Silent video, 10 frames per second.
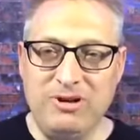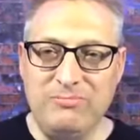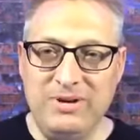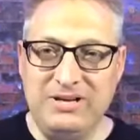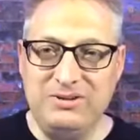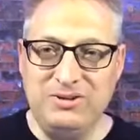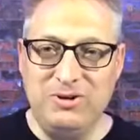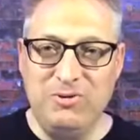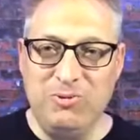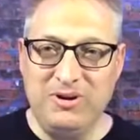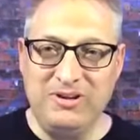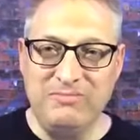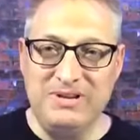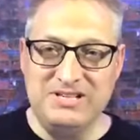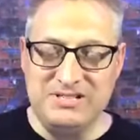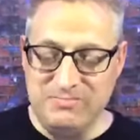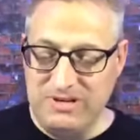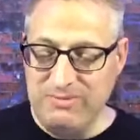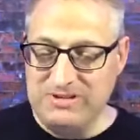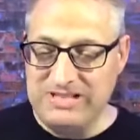mean to you what it means to me
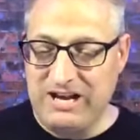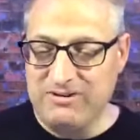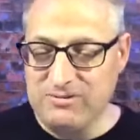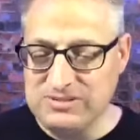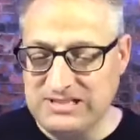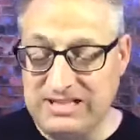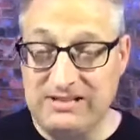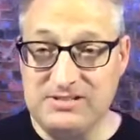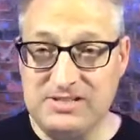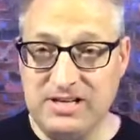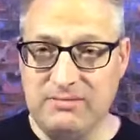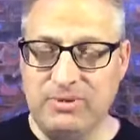because I don't know exactly how to say it.